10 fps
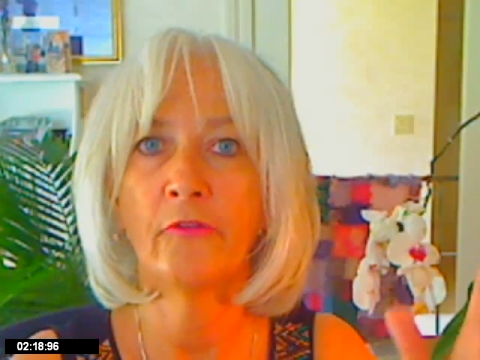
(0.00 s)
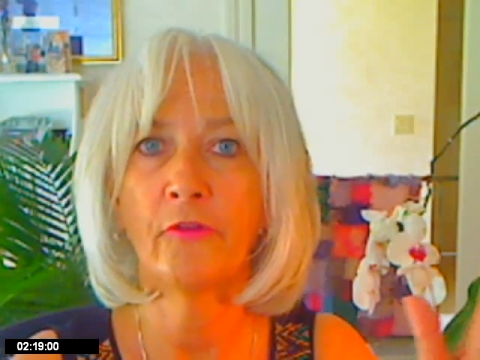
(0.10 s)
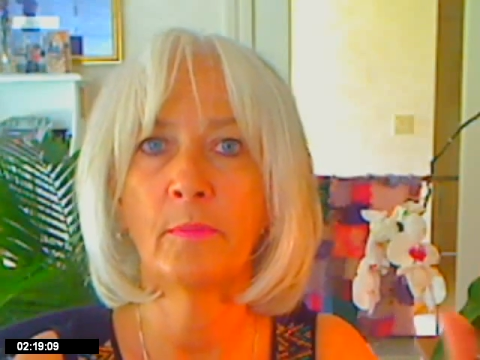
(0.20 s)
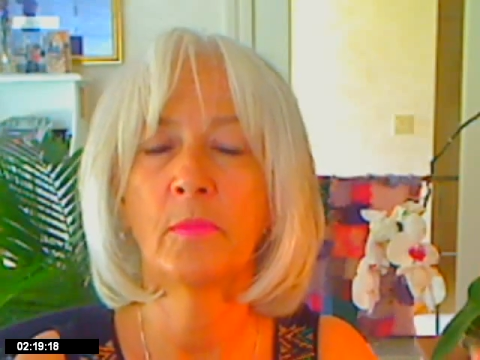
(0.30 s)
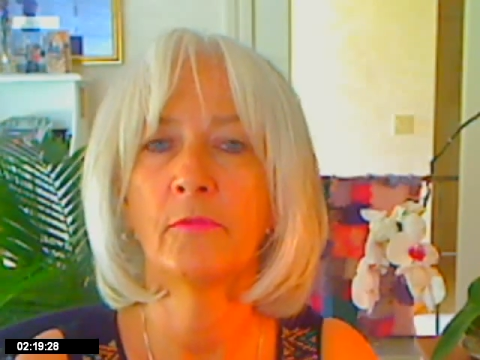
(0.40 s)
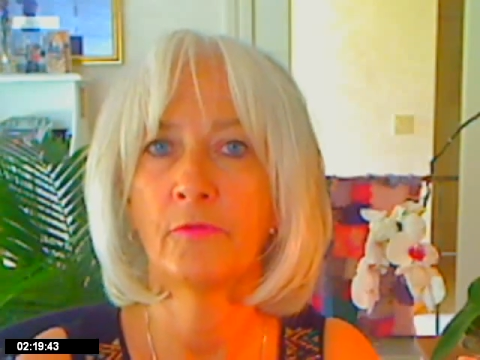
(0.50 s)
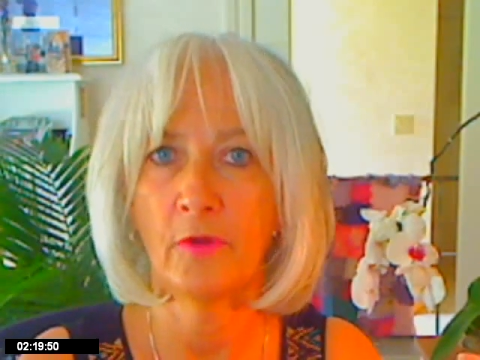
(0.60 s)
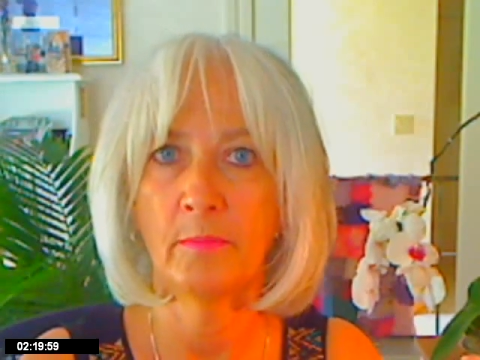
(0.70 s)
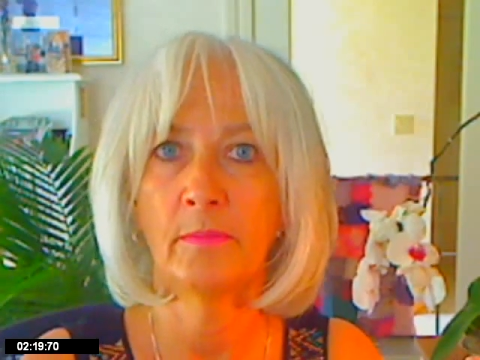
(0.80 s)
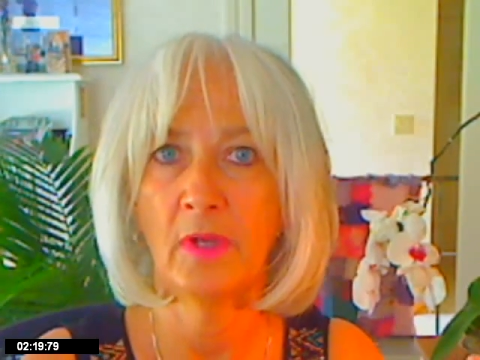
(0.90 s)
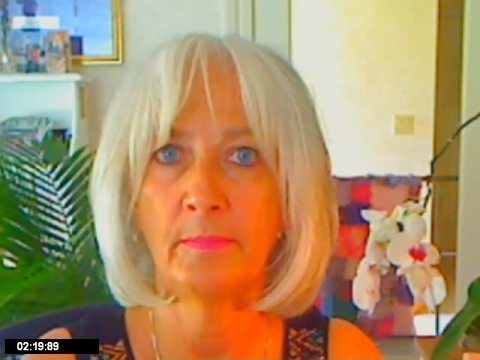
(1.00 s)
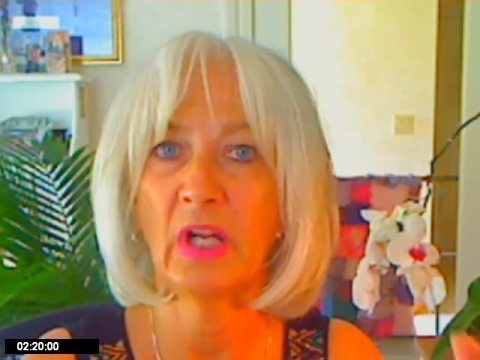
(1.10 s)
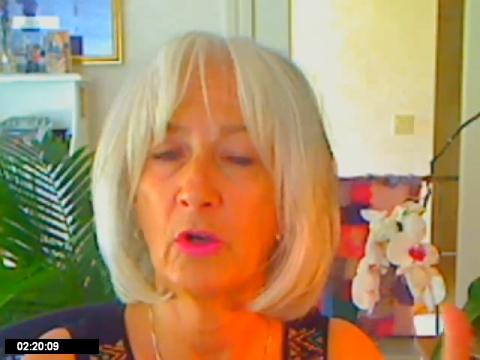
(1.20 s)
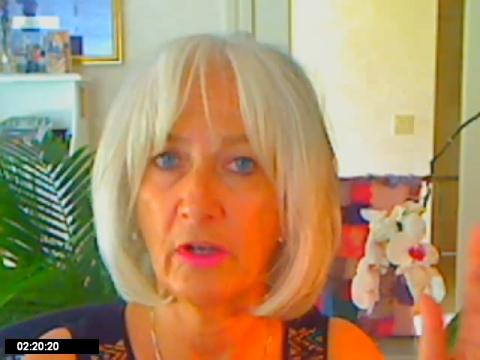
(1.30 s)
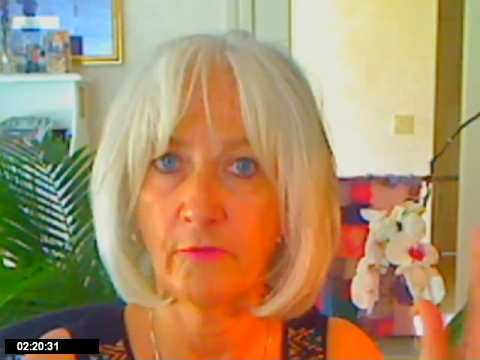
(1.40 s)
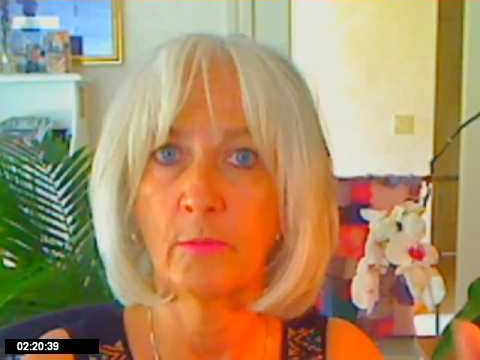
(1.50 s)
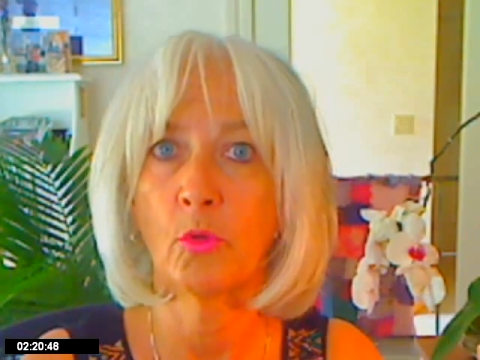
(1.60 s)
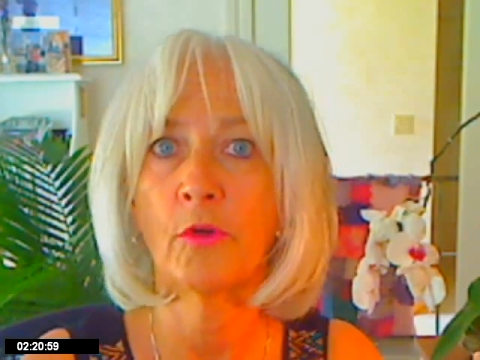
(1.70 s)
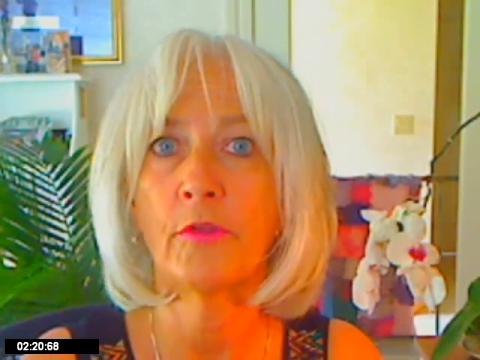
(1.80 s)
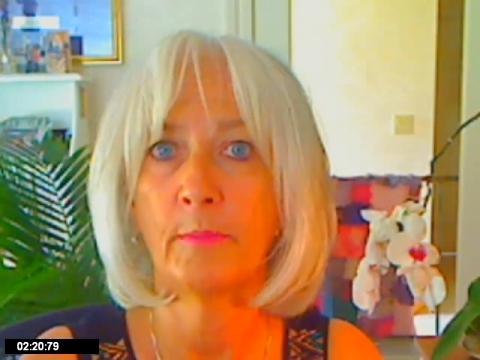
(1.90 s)
from America,
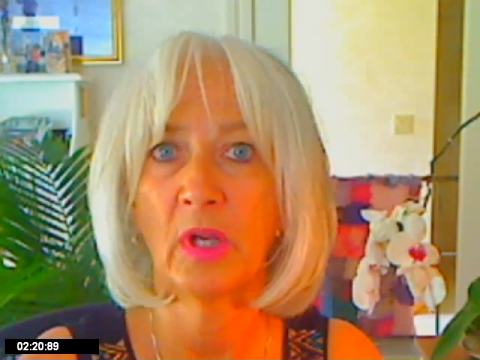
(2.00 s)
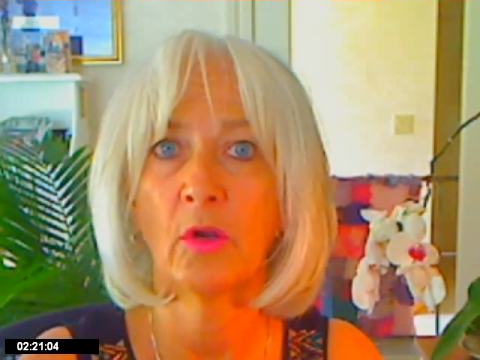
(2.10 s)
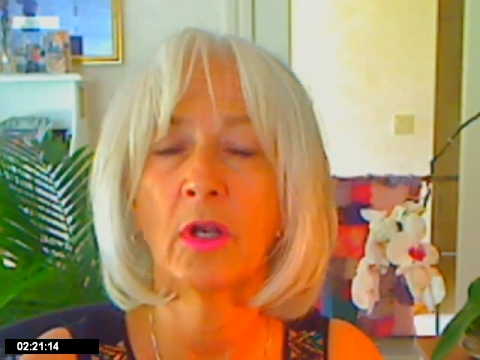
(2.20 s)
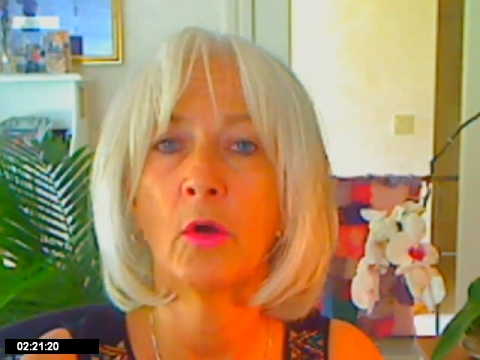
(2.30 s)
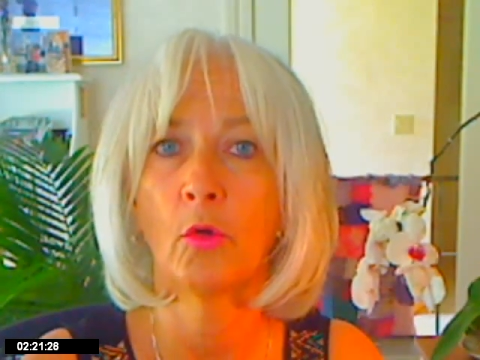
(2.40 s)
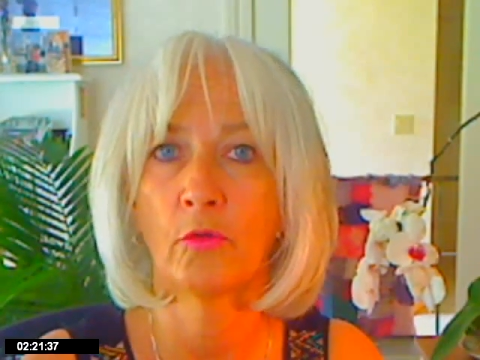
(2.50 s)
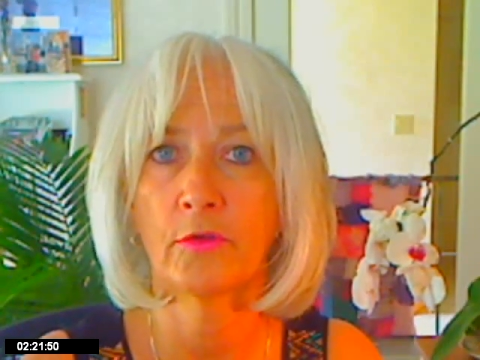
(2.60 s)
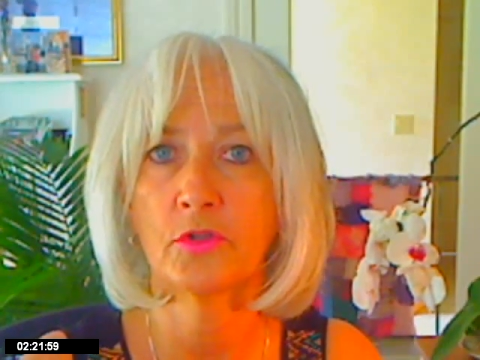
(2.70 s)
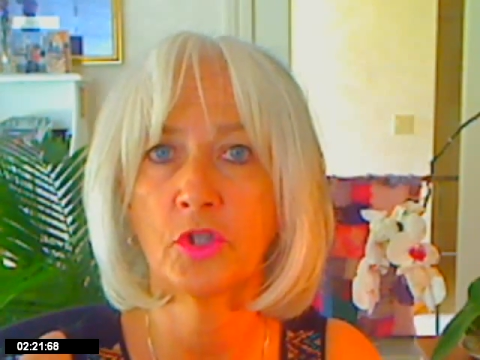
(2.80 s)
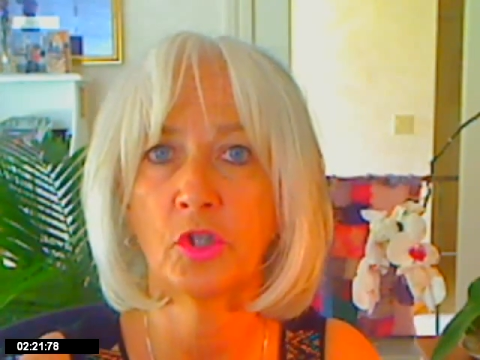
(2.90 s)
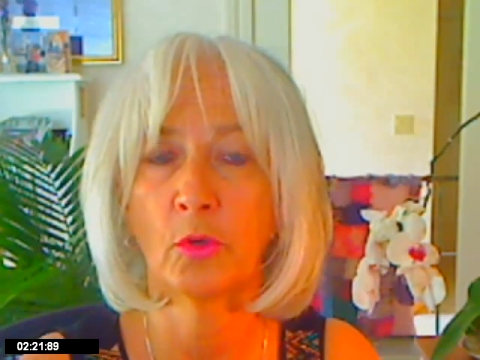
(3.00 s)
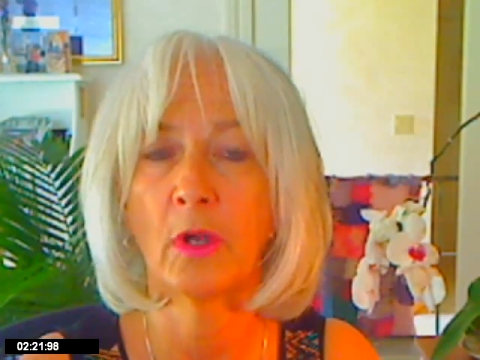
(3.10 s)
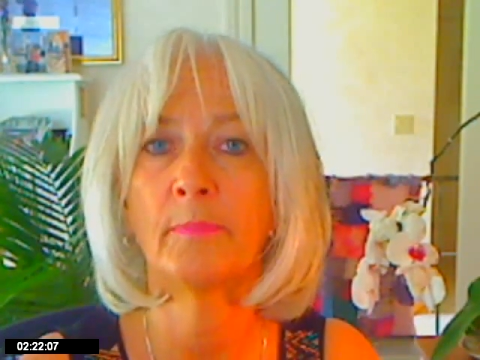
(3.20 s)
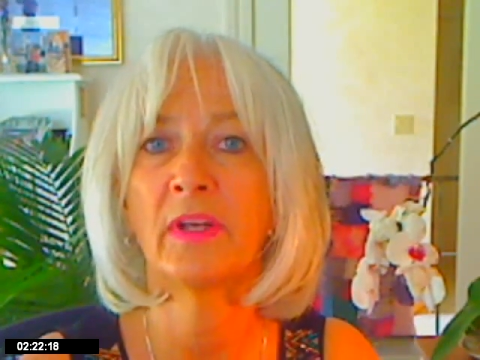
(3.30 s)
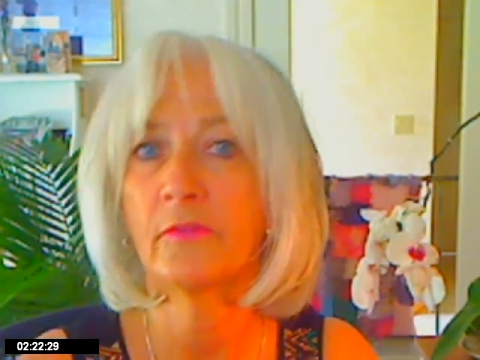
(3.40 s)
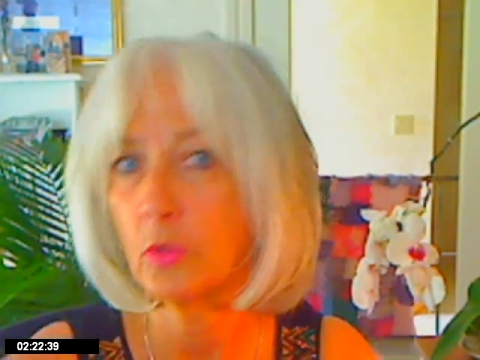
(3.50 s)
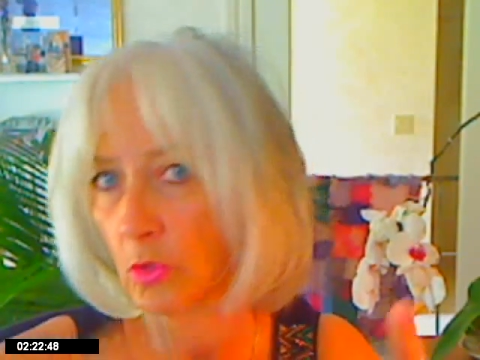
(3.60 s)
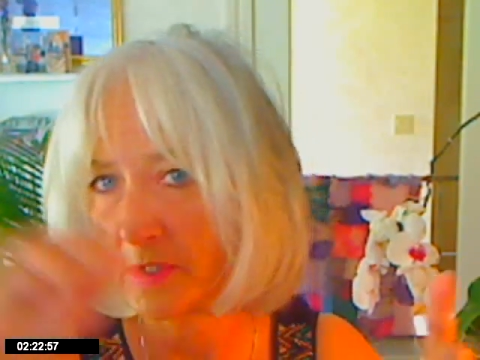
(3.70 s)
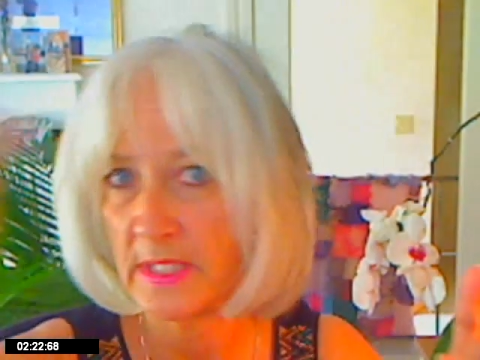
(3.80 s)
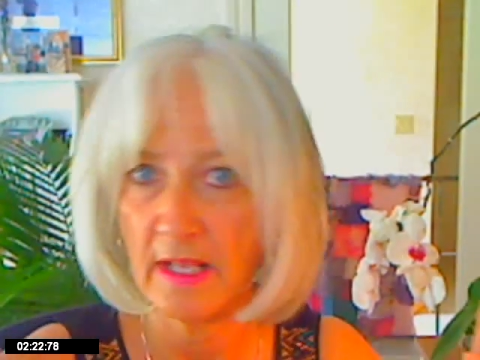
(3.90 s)
from North America over to Europe. And of
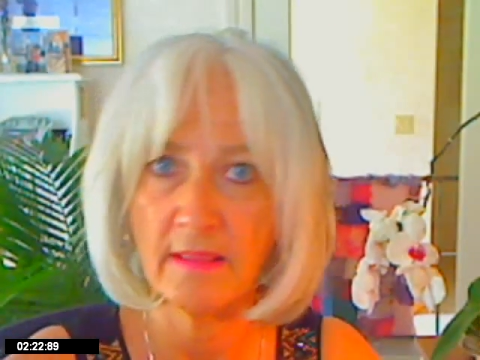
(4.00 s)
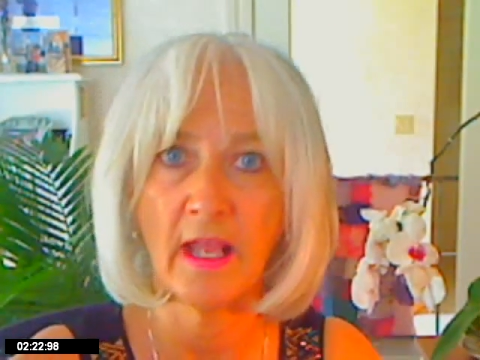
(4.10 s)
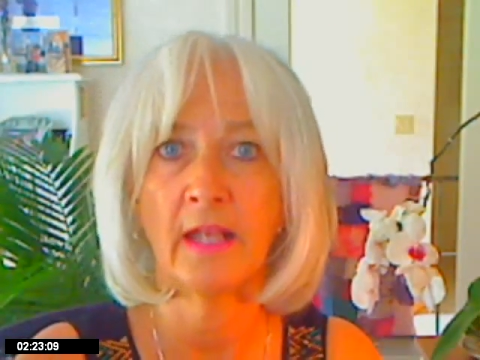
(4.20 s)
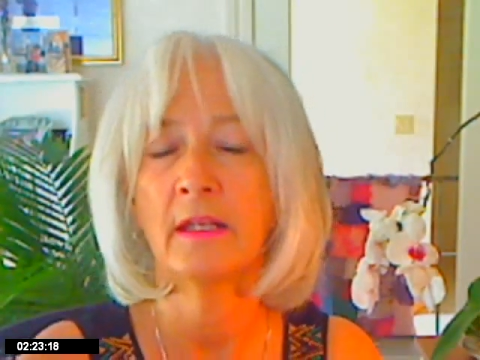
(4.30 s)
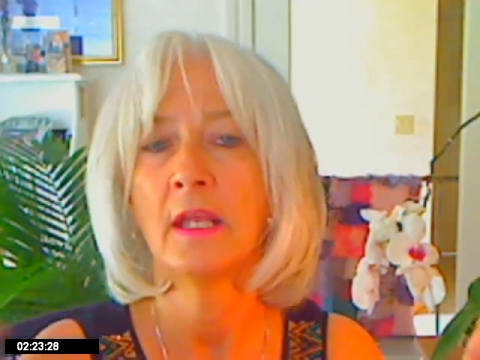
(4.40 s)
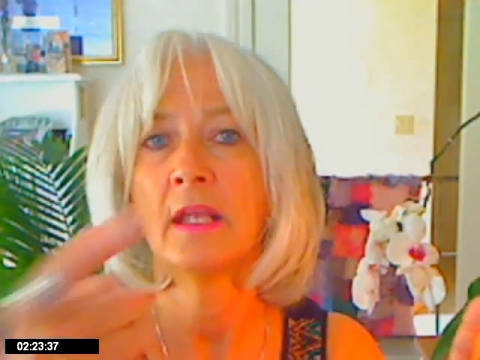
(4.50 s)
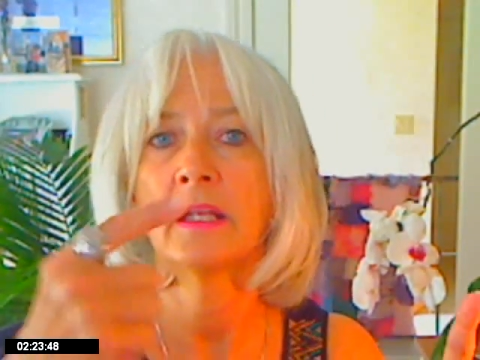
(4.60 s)
course, then that